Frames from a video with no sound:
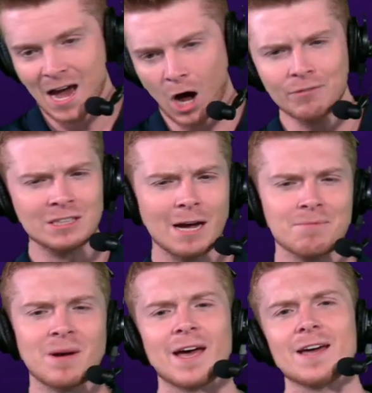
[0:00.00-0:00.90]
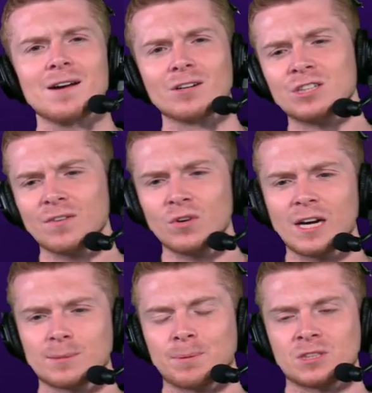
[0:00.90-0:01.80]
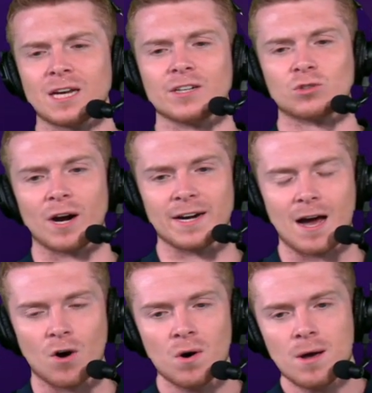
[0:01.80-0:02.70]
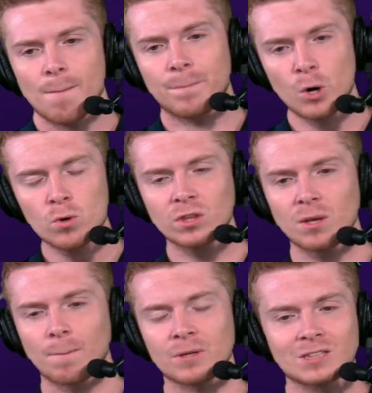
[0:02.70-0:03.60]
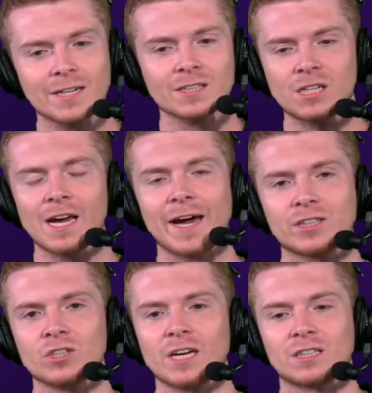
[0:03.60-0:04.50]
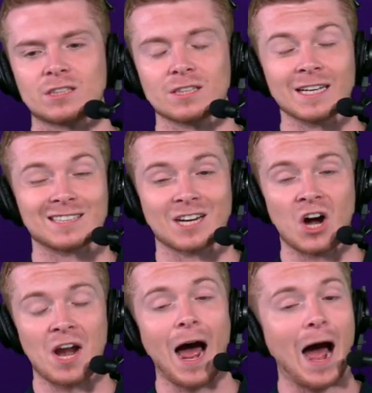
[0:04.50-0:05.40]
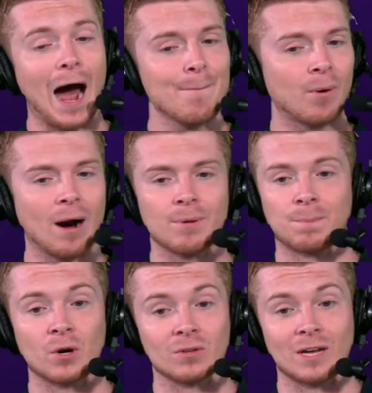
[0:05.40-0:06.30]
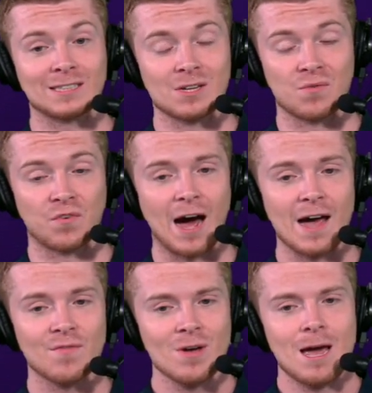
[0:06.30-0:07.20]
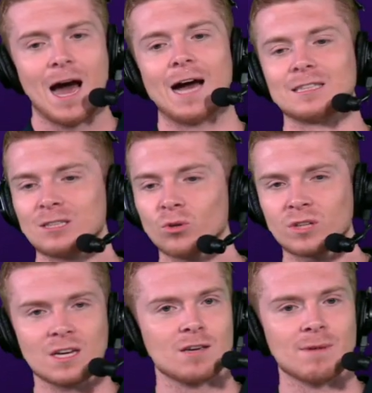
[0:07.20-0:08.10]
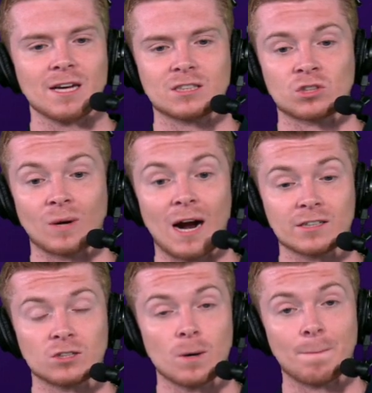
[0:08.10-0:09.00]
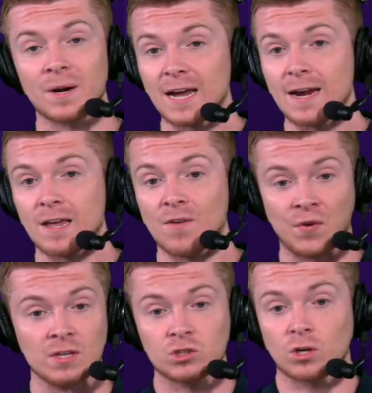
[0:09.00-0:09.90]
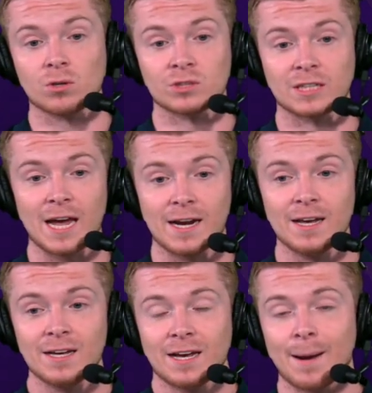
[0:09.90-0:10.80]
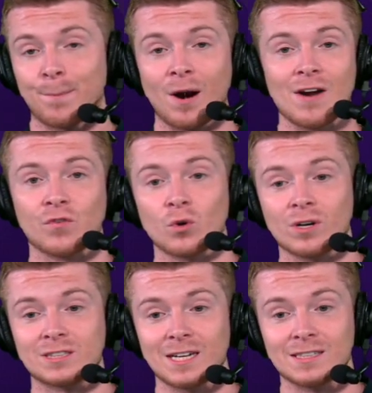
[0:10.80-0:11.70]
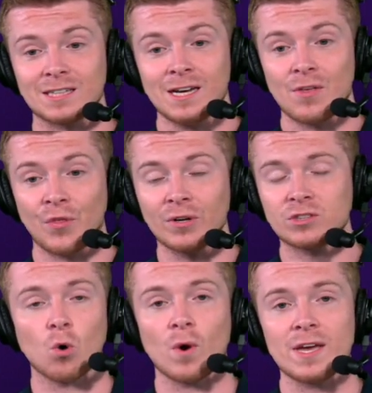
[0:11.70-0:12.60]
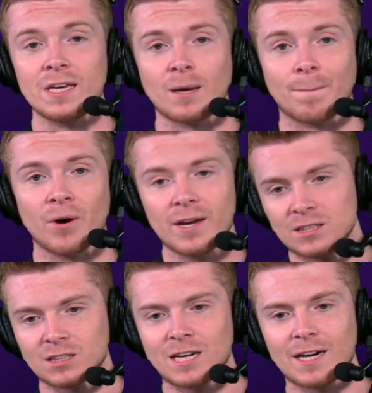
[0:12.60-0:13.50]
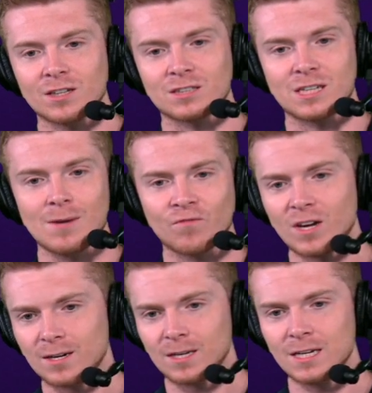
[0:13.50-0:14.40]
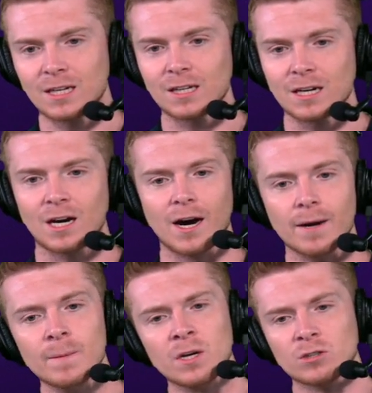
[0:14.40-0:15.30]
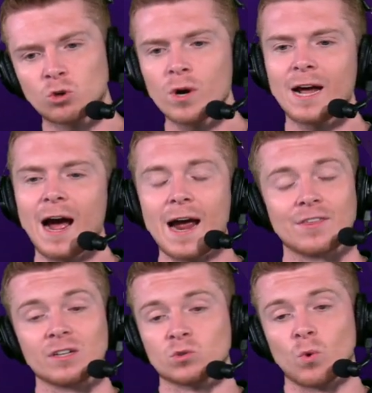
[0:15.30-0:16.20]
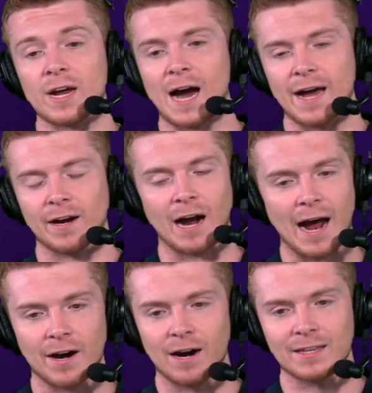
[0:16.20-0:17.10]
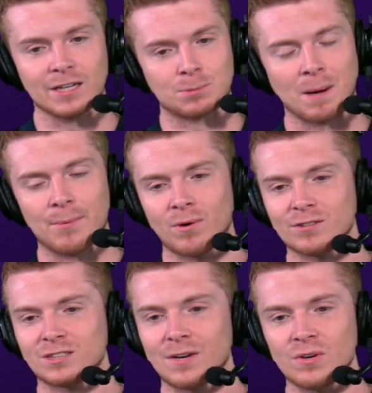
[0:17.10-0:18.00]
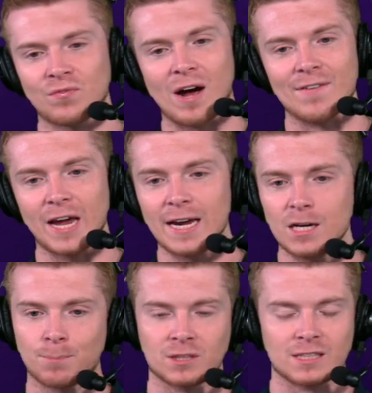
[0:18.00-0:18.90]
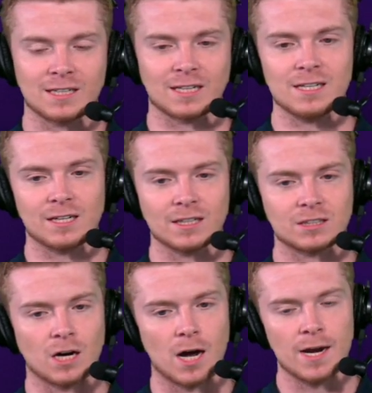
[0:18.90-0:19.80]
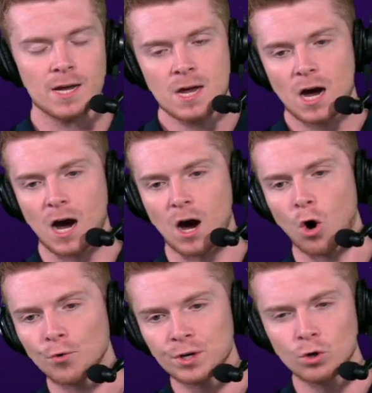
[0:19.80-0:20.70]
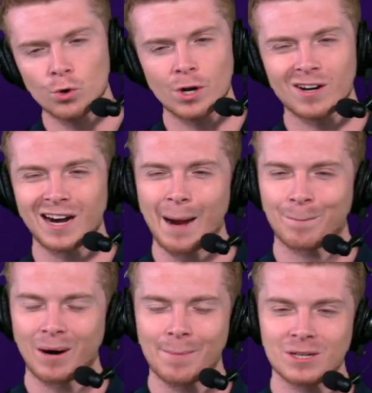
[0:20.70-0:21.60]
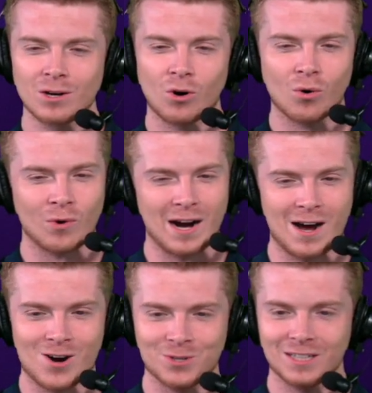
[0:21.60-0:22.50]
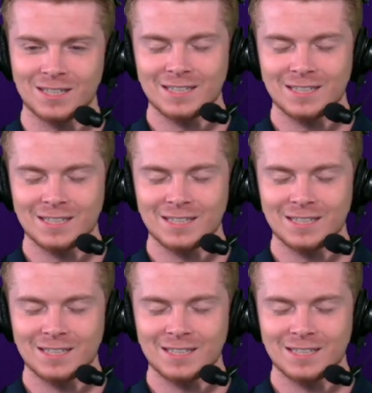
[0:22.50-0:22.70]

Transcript: Off the top of my head, I'll actually give you guys a percentage right now. Booth, percentage he actually gets cut, I'd probably put it less than five. I still think he makes this roster. But, again, if he struggles again and Brian Flores says, there's no way he can play. He's just not a good scheme fit. He could get cut. Troy Dye, I think, is way higher. I think it's probably around 75-80% that he gets cut. Oli Udoh, I'd probably go around